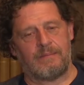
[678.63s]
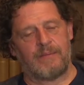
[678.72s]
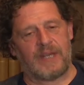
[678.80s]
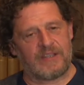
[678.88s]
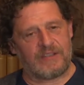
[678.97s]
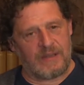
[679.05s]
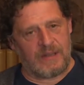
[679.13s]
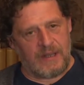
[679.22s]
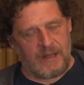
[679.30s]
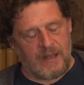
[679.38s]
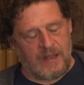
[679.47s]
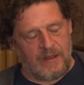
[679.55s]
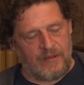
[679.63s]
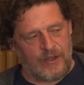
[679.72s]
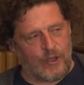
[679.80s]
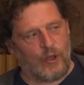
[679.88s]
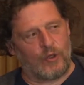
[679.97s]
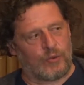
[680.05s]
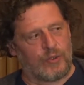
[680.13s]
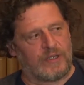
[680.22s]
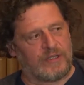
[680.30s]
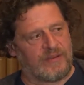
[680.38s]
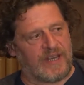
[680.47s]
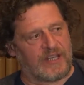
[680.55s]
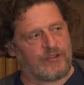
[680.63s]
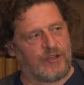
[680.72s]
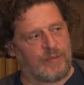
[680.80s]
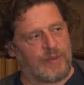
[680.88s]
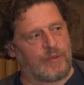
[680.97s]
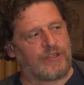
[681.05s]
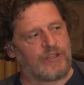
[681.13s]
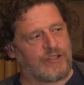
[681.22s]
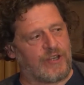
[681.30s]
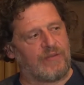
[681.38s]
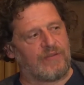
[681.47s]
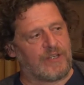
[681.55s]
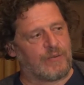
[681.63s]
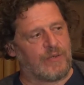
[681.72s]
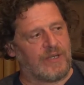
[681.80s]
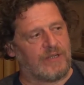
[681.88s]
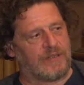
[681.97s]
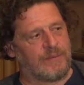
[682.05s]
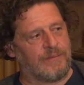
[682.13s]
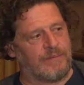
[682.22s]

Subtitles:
Because the old world of gastronomy was Escoffier's world.